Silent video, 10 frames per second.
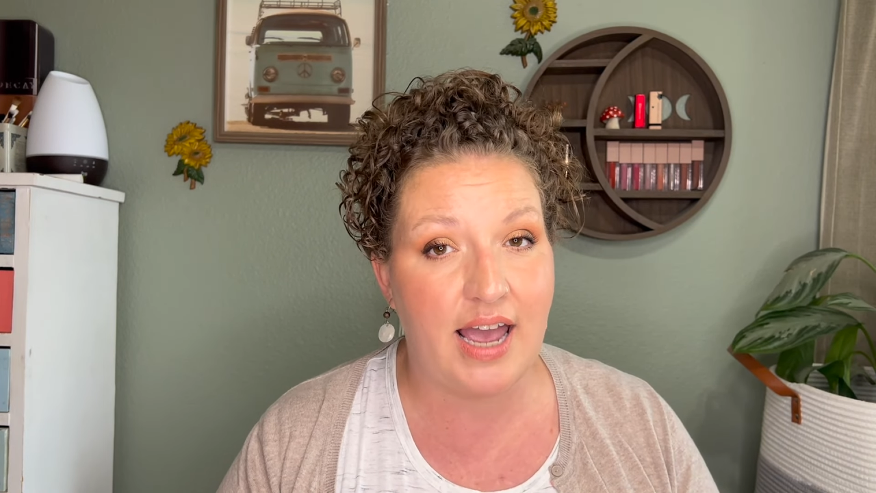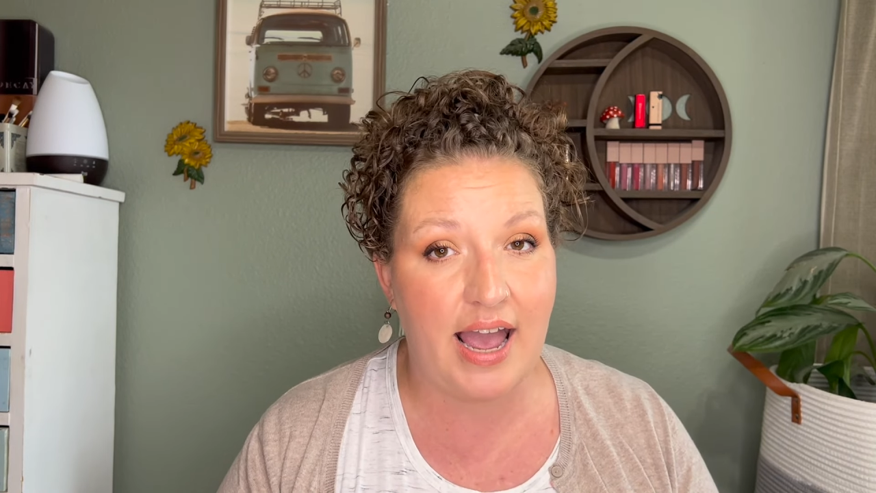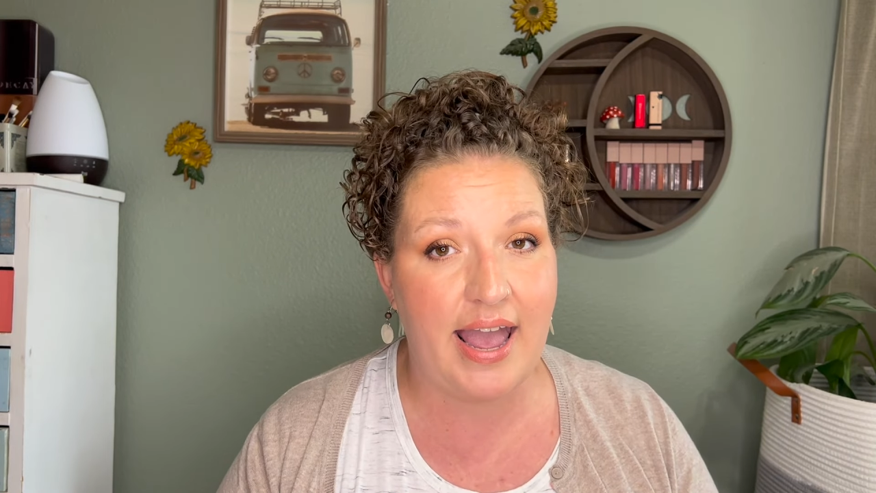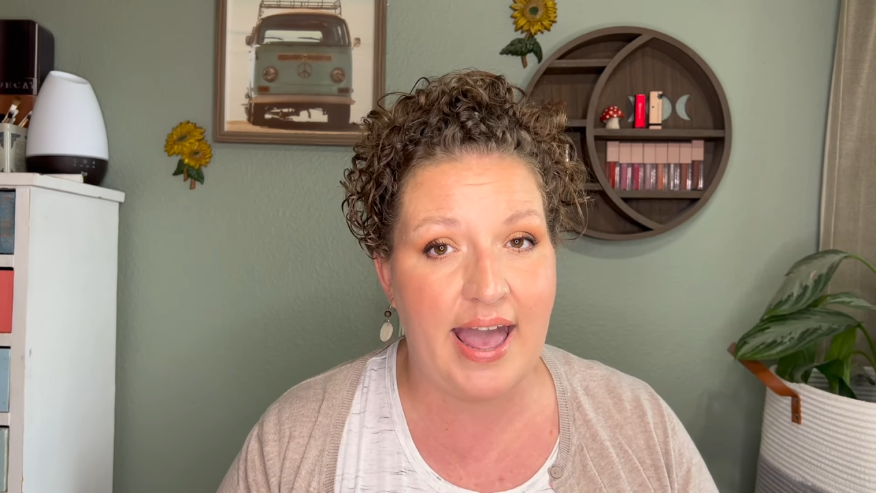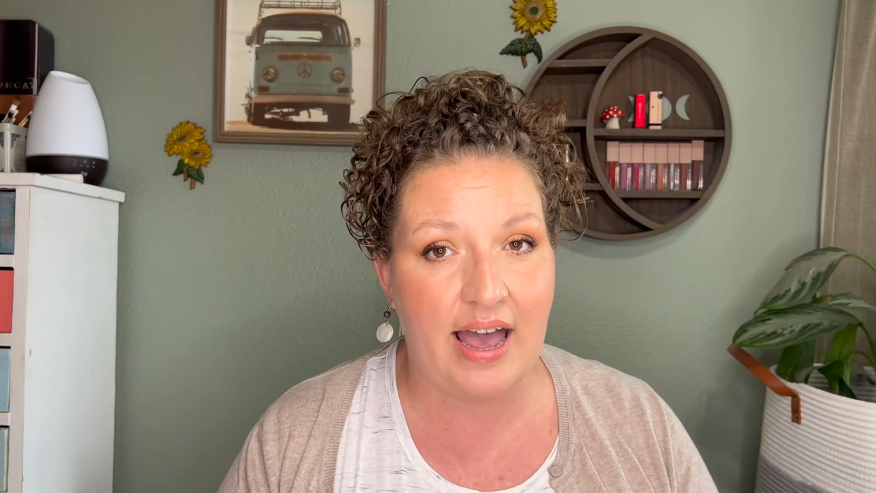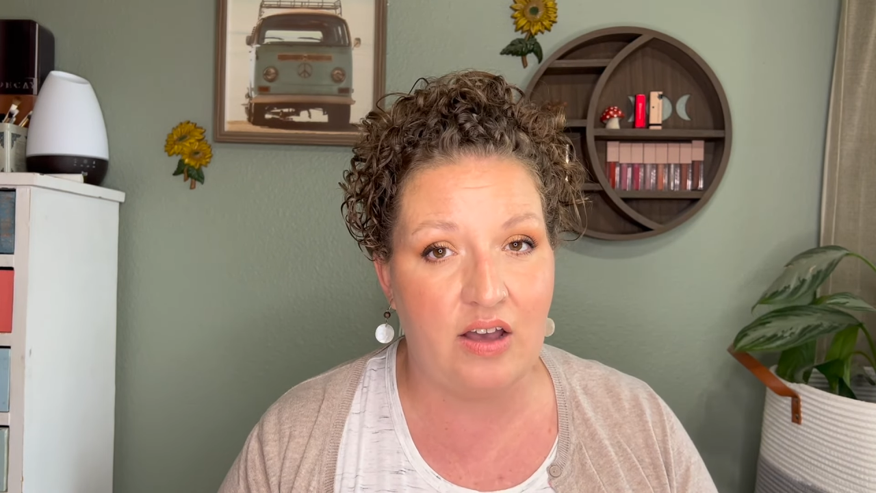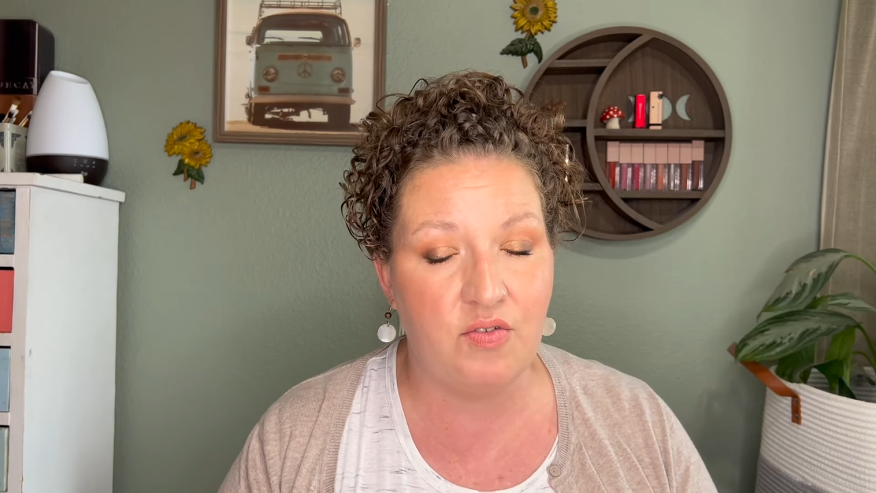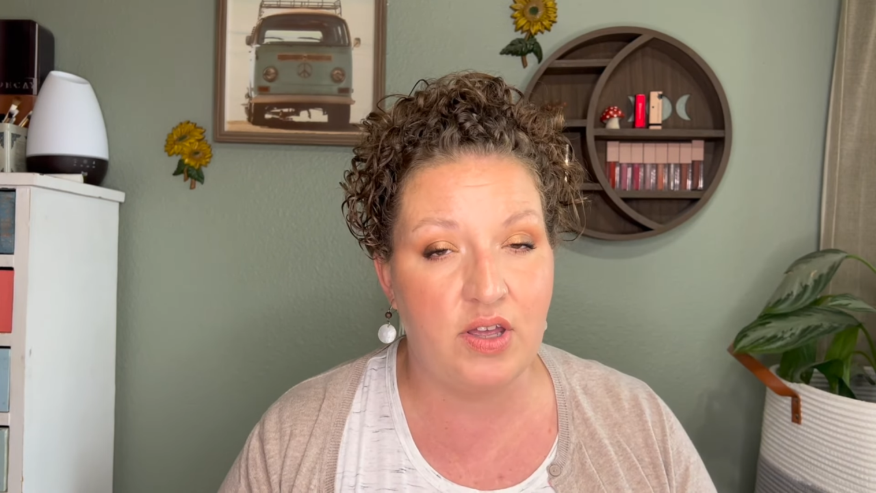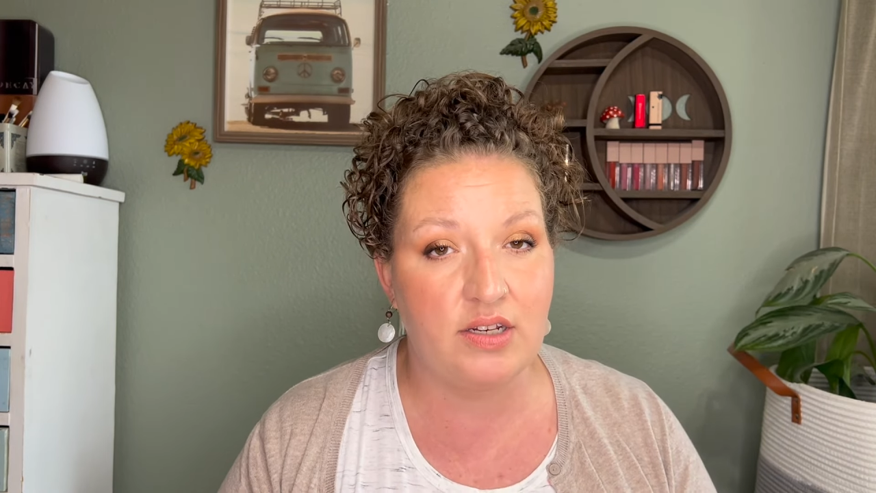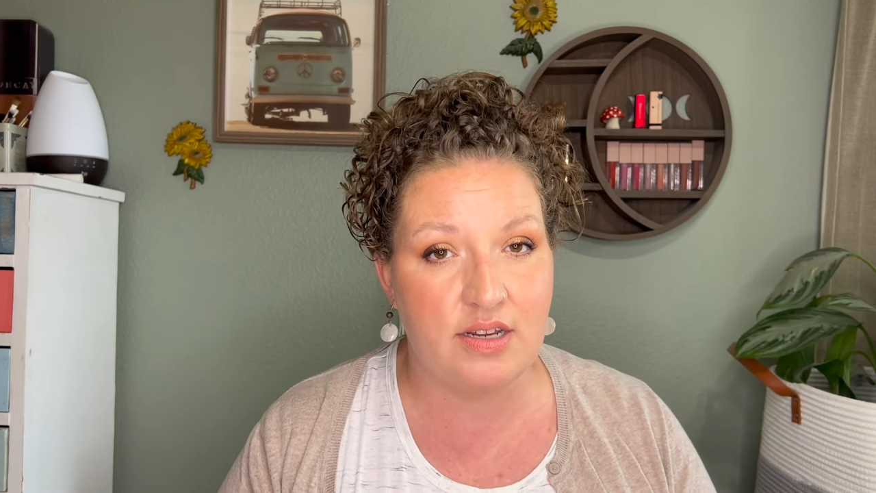I
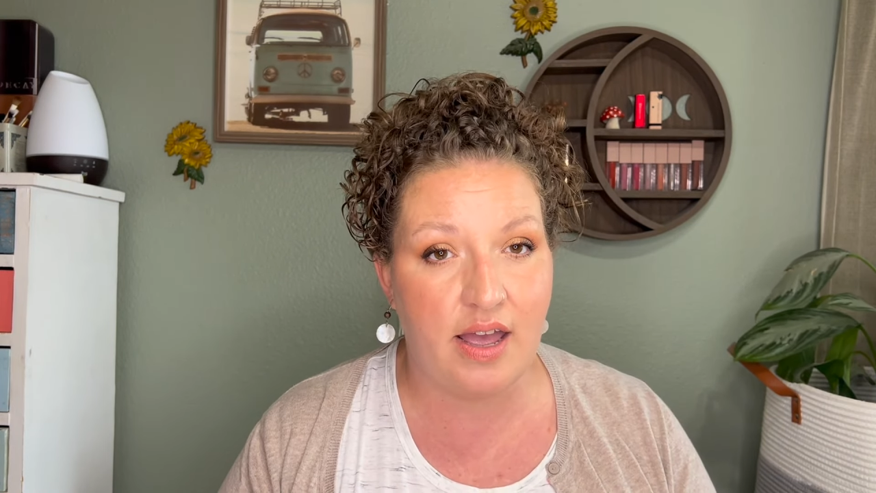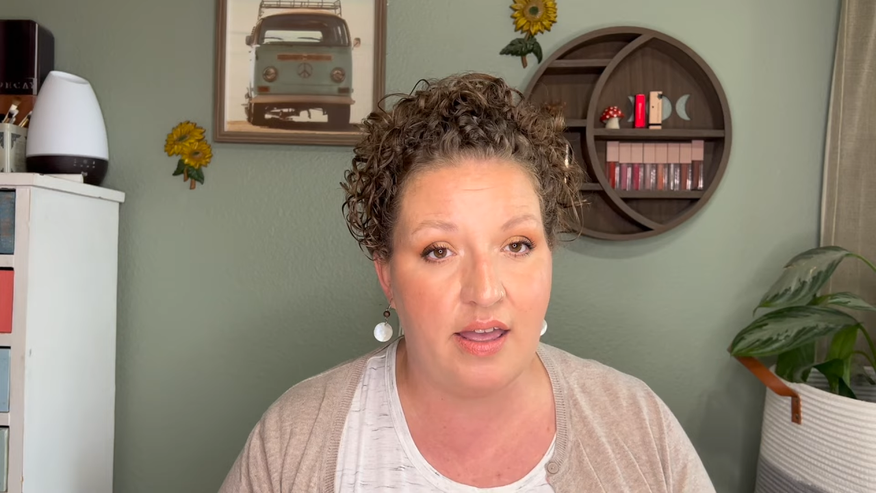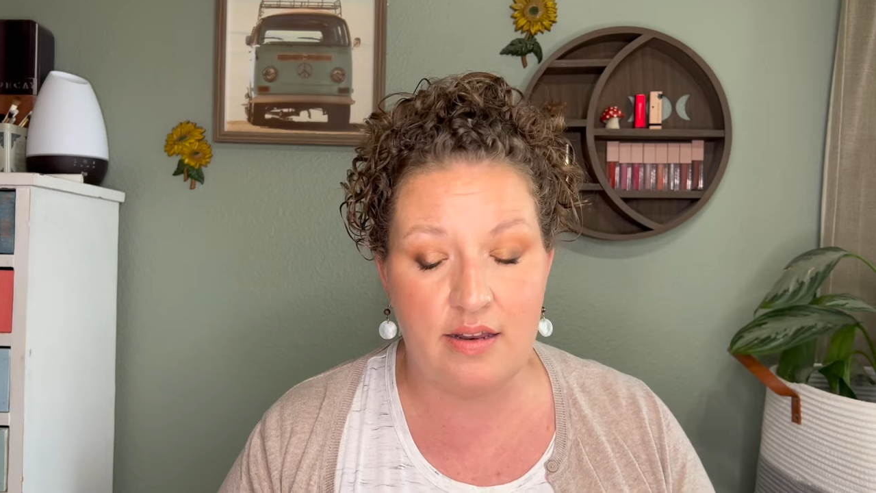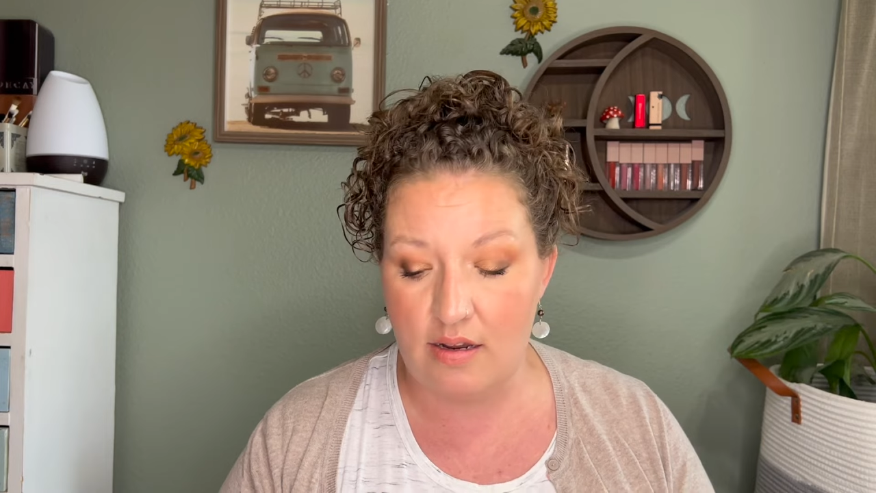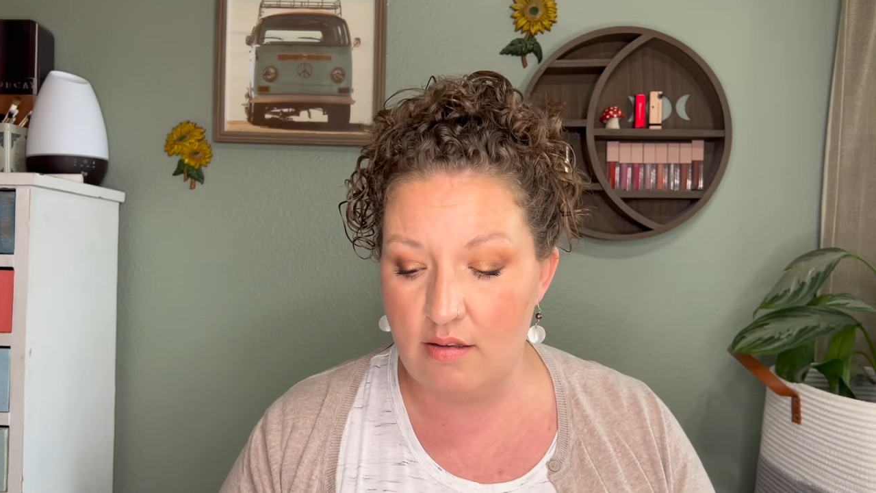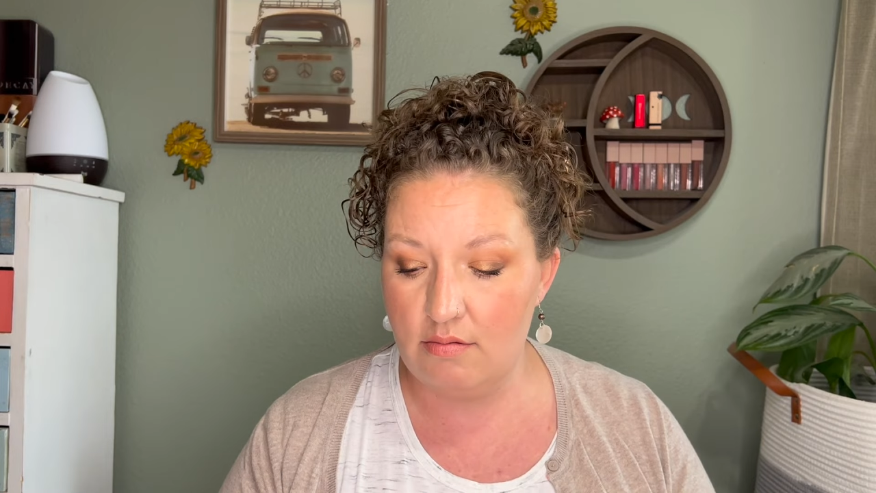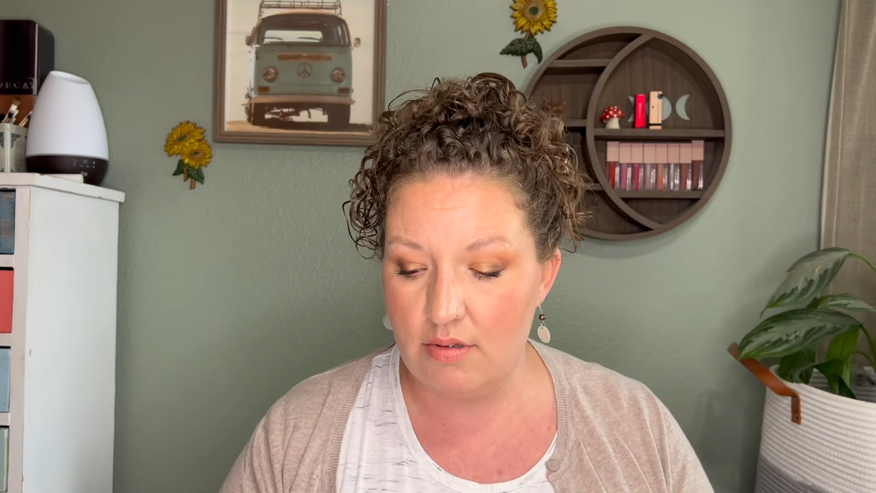have done